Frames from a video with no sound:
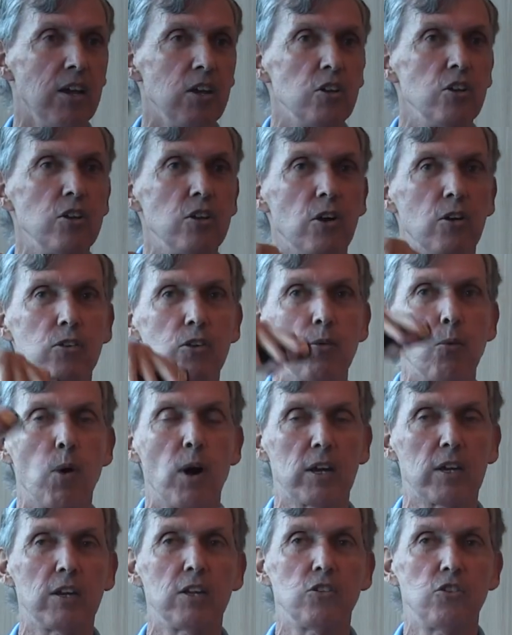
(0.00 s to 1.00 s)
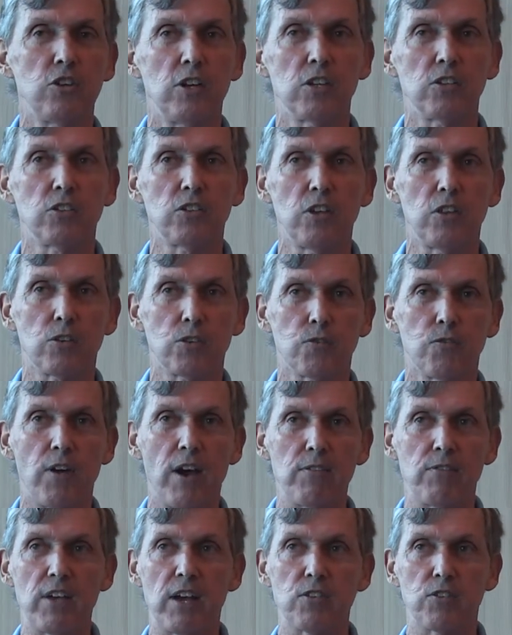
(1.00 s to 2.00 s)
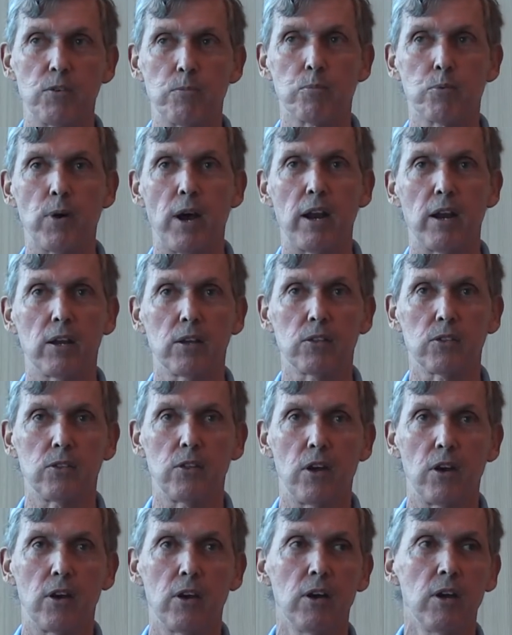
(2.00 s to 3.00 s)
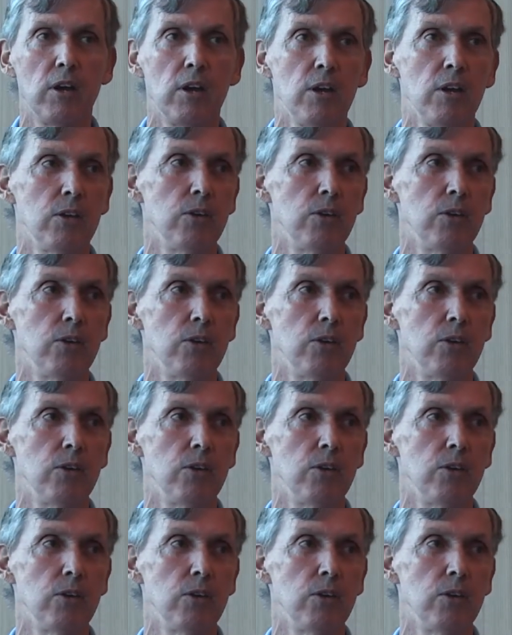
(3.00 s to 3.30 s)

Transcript: You walk into GNC, there's 5,000 products there.